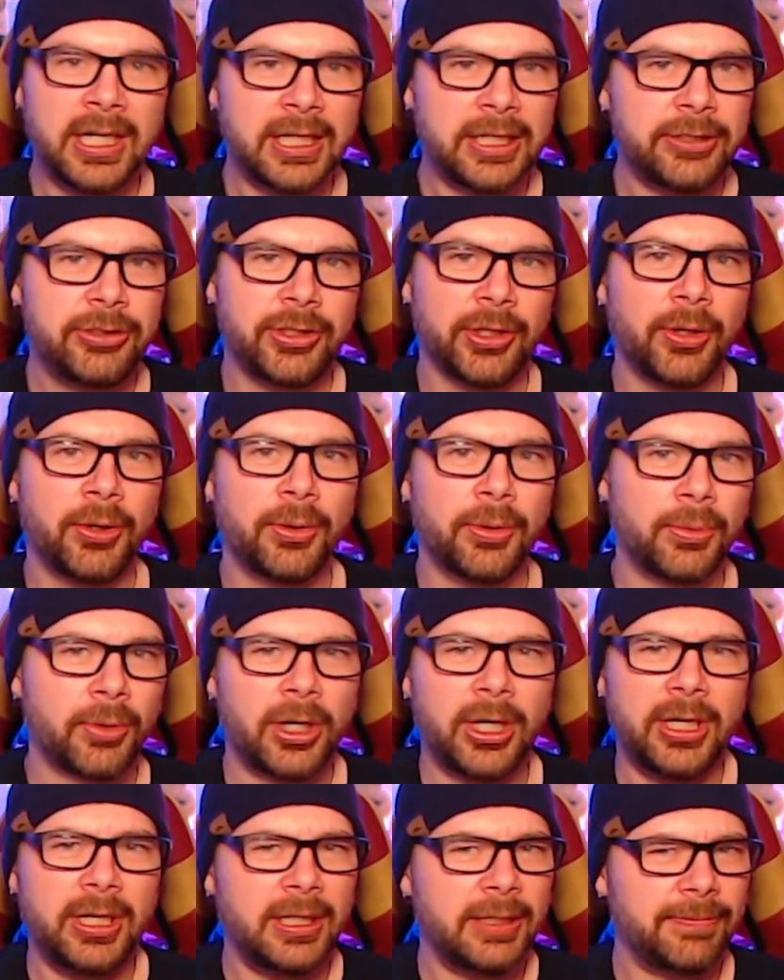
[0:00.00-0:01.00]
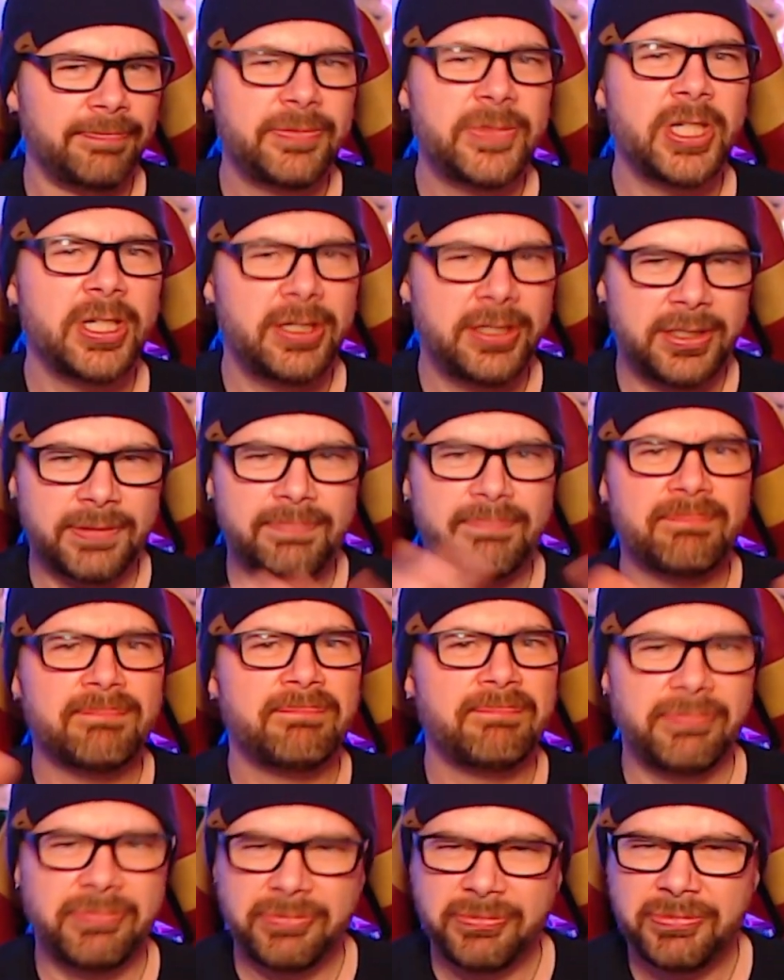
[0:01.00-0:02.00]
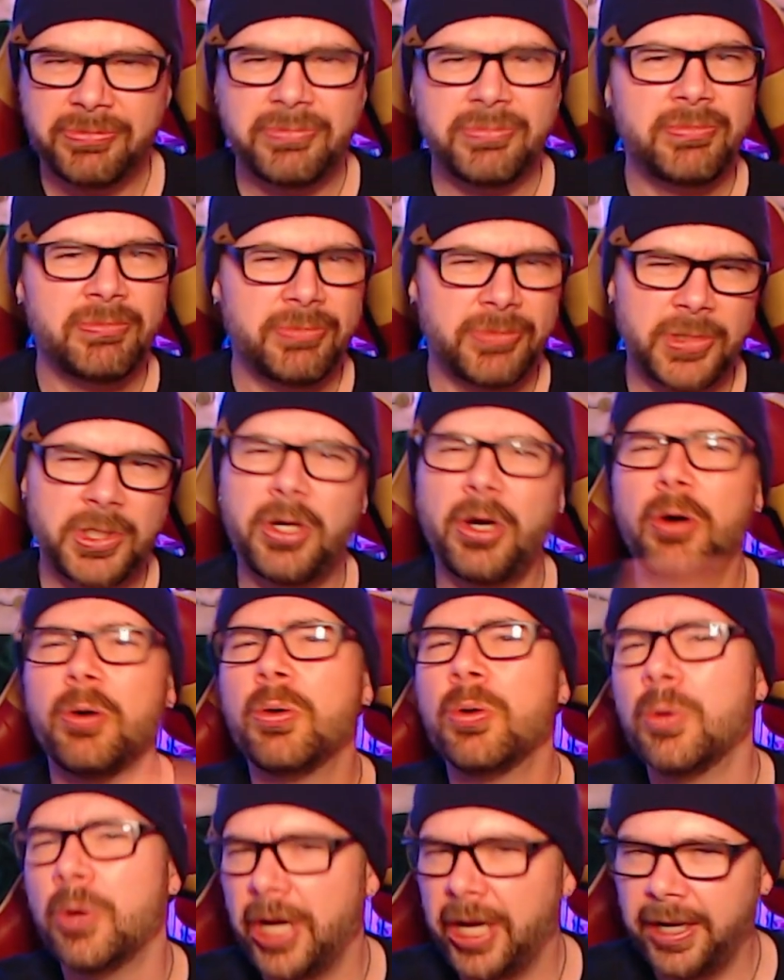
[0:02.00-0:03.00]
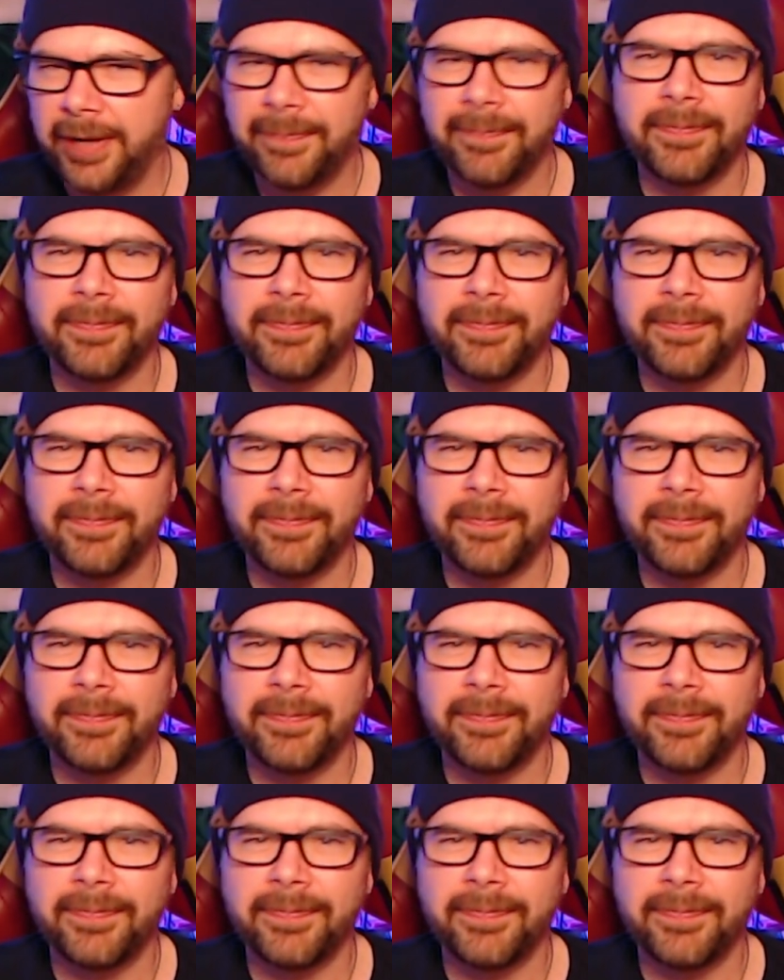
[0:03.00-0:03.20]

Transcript: So just go away.